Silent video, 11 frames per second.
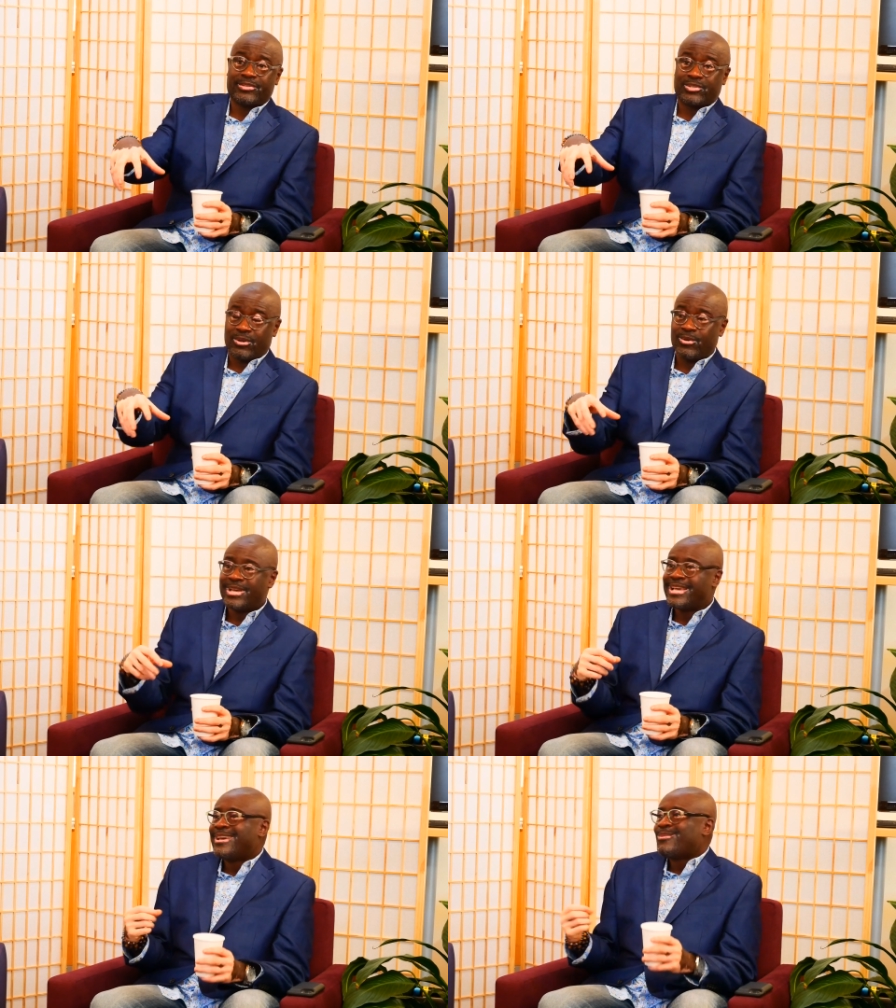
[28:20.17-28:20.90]
So,
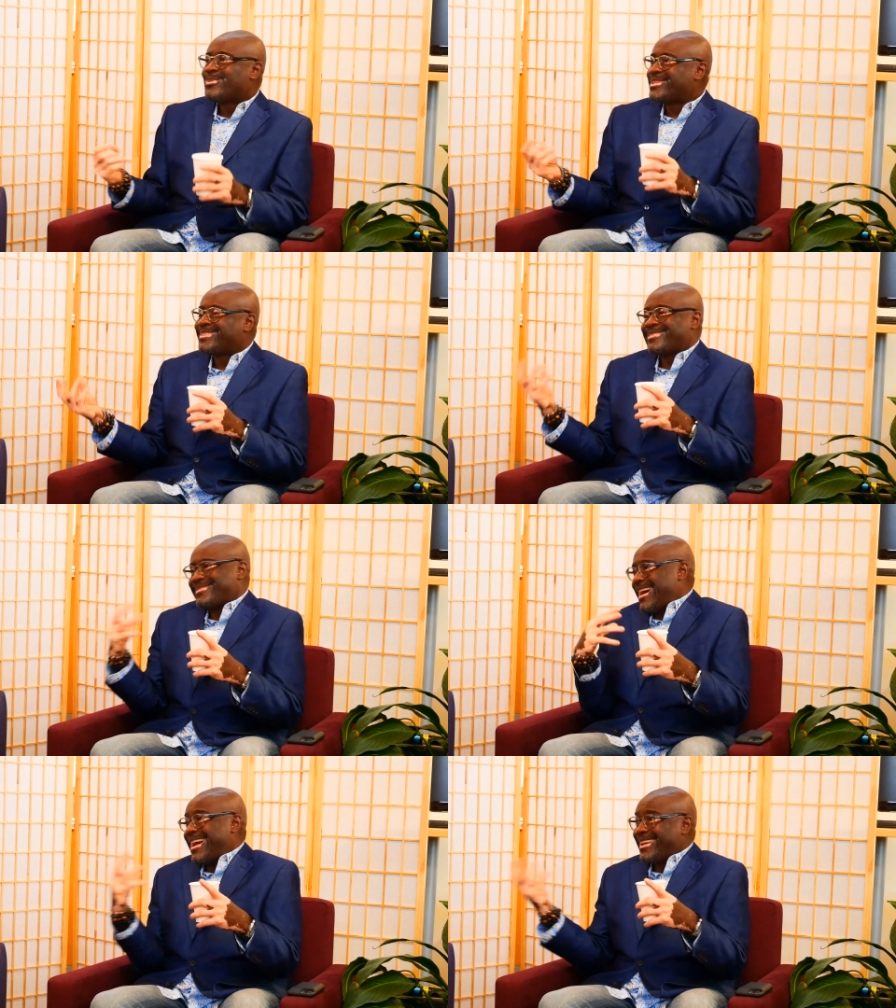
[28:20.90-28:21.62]
which is
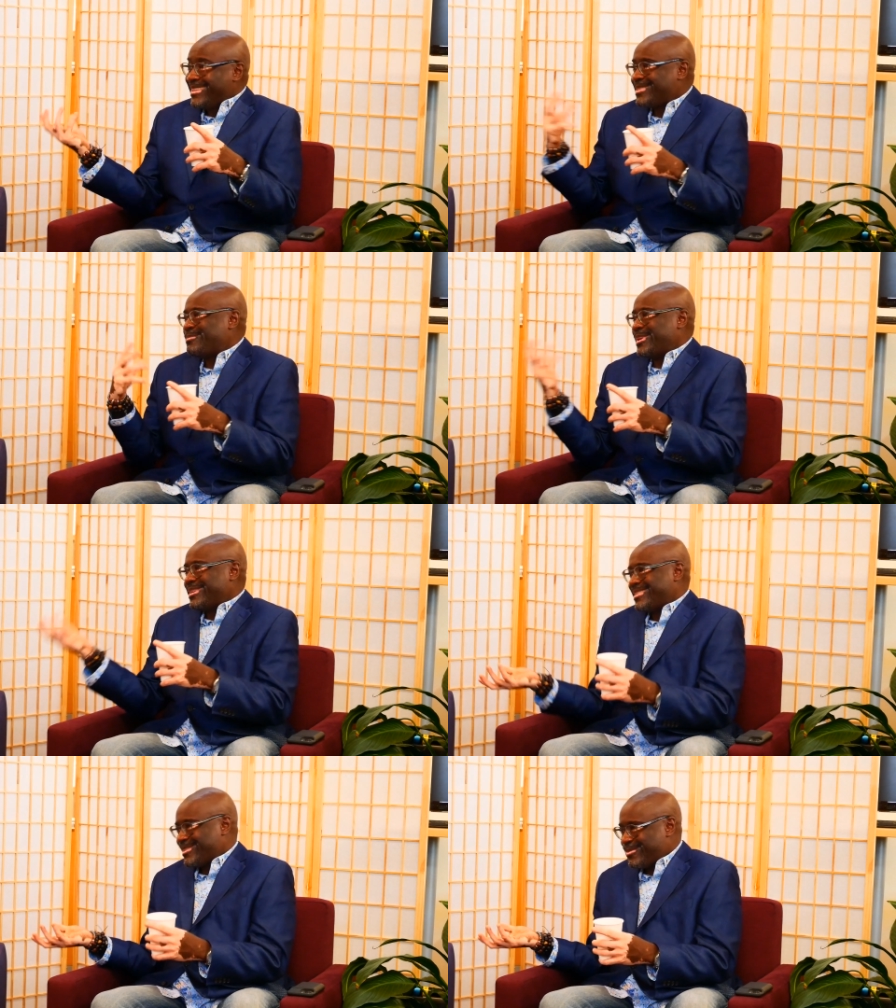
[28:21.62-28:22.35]
tying this
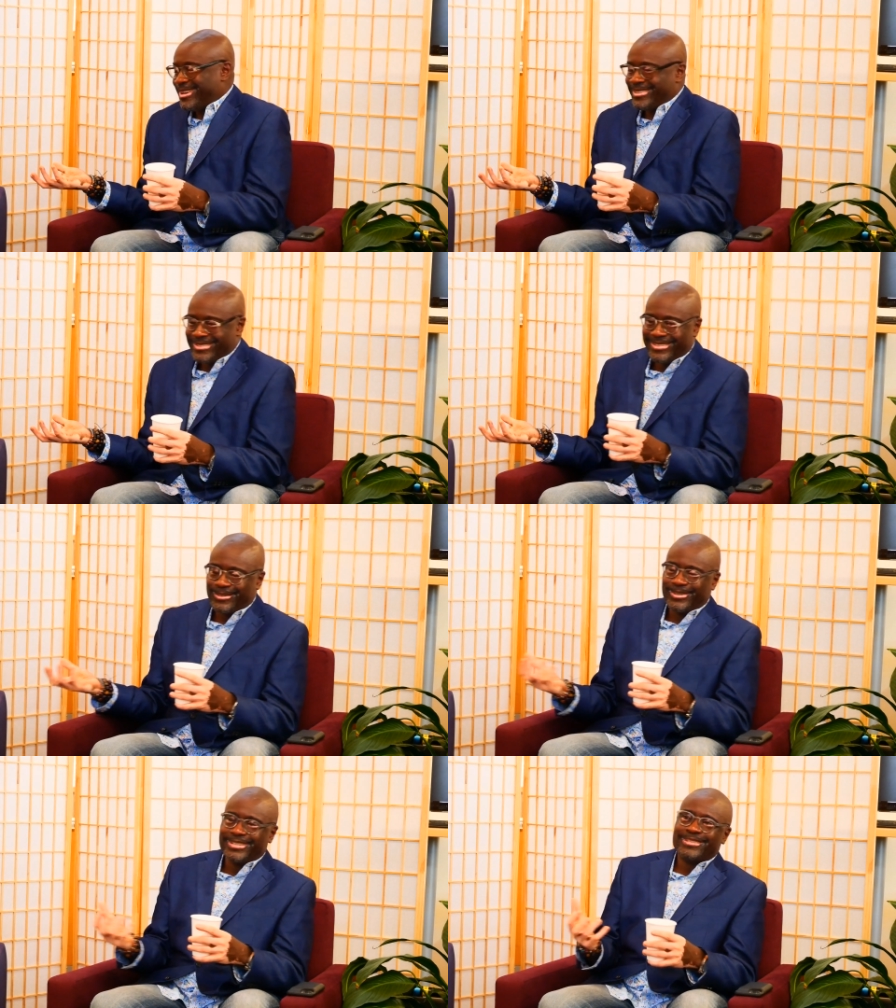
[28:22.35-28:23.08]
piece as well
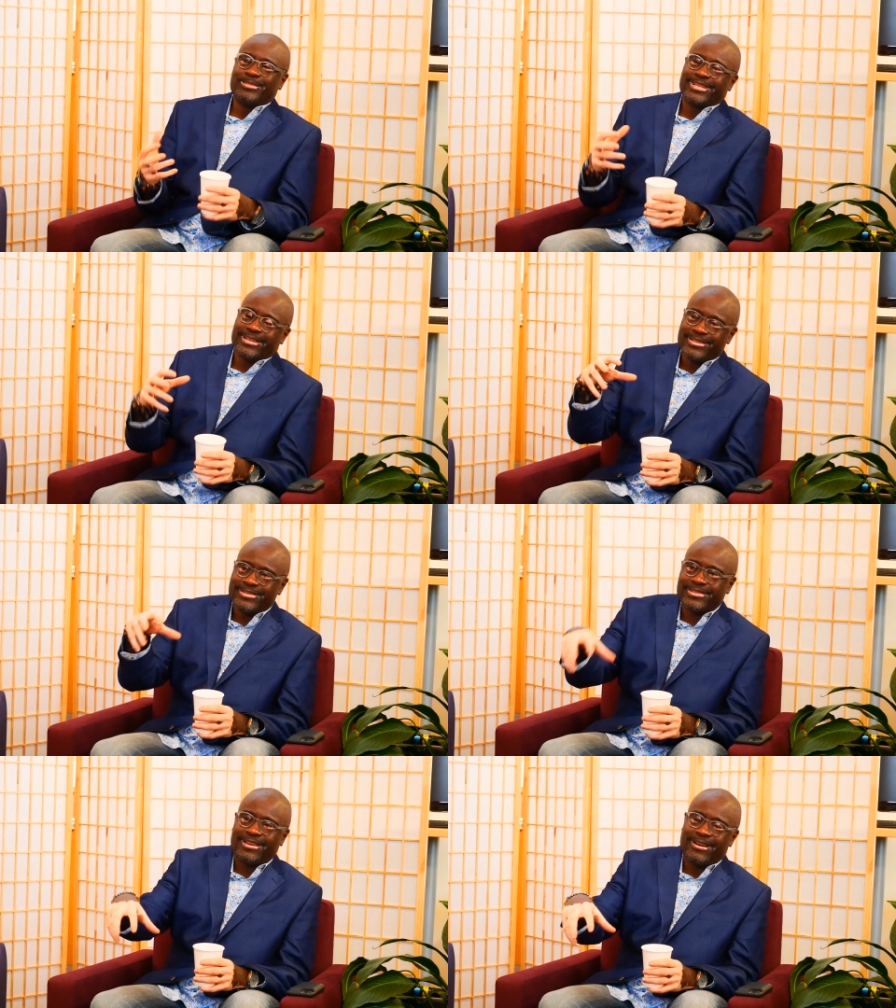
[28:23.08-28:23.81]
into it
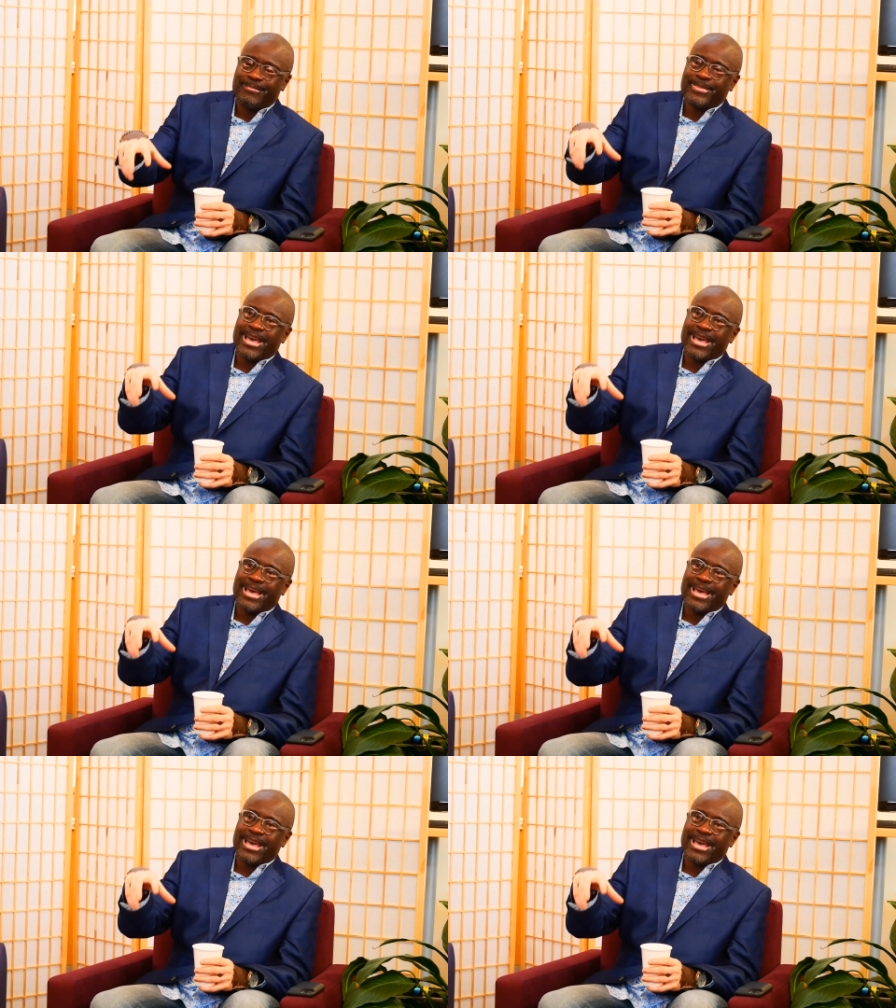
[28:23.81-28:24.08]
because um,